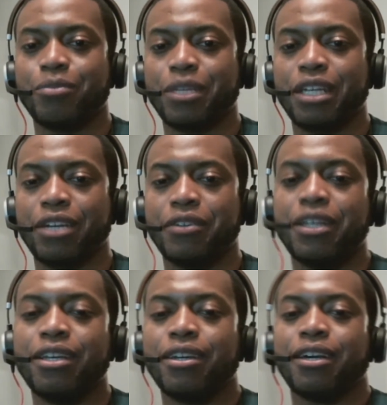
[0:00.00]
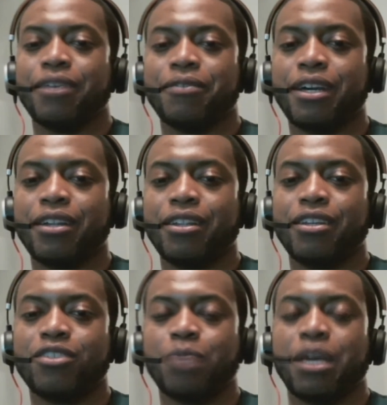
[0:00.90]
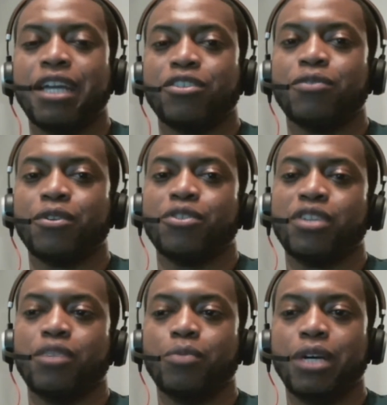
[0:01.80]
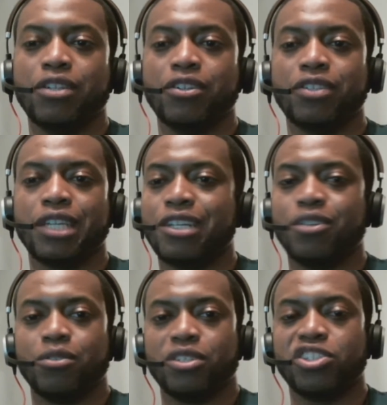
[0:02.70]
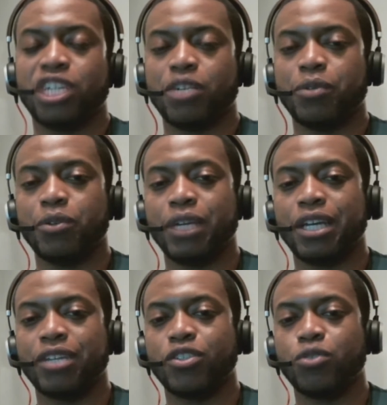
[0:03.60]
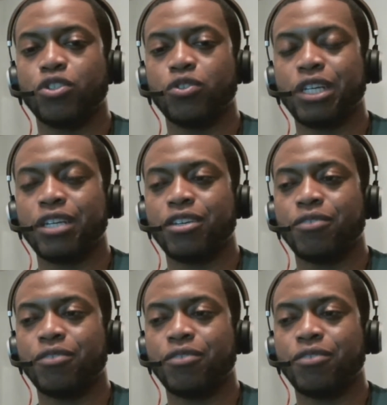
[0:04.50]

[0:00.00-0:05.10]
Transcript: But now, I finally, this is my actual first time watching, so I, you know, to share with you guys, see what you think.